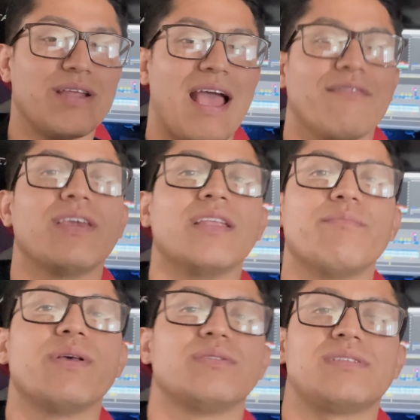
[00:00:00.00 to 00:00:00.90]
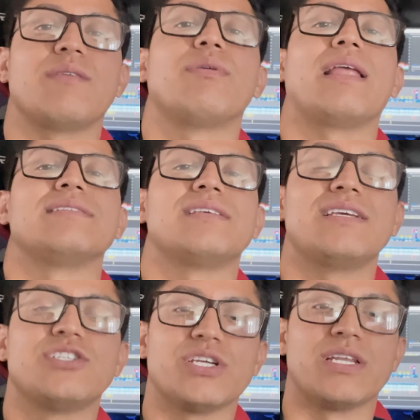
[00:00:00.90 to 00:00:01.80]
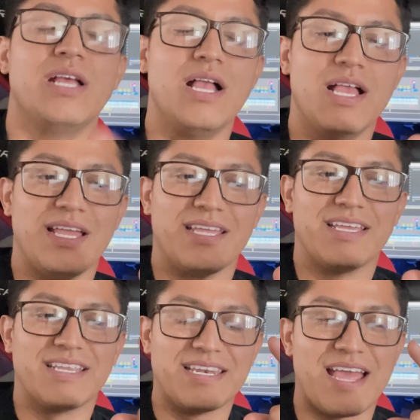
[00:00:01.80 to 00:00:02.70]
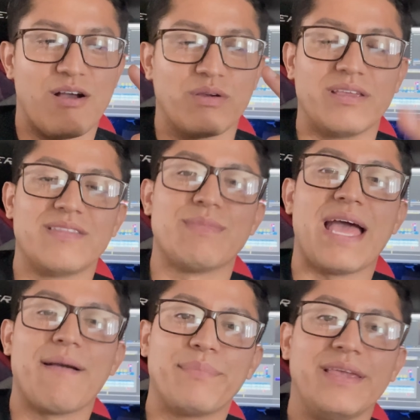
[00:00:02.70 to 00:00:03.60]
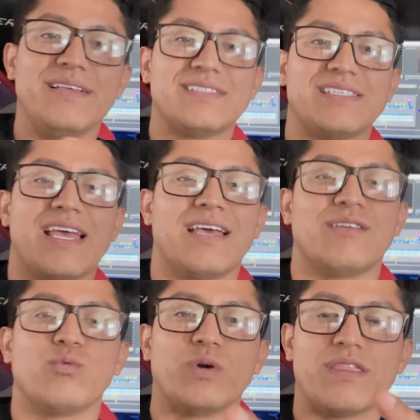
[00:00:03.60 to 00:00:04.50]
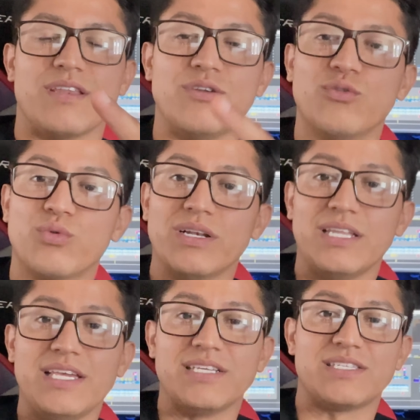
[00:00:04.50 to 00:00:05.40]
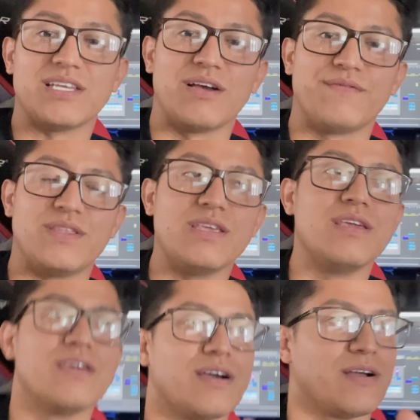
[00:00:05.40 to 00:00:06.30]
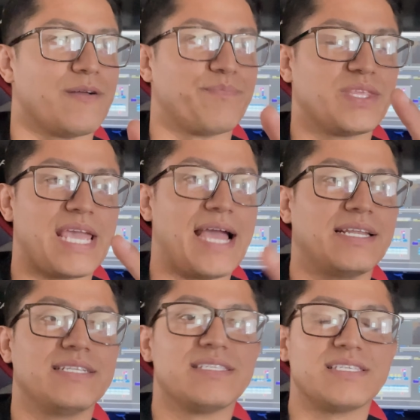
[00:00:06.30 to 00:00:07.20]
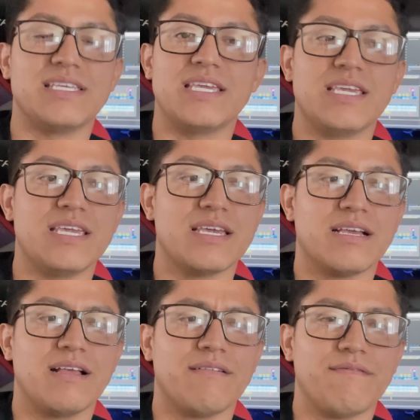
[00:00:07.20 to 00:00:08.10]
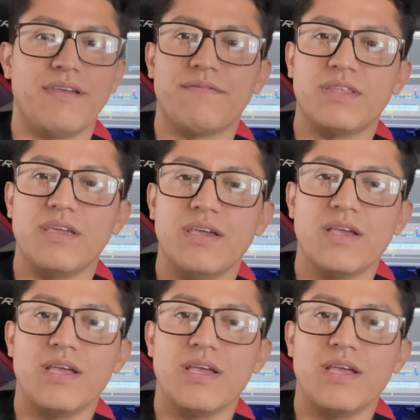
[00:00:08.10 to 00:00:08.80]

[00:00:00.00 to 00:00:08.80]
to have inbuilt stabilization. Now, that being said, with the new release of the Canon C80,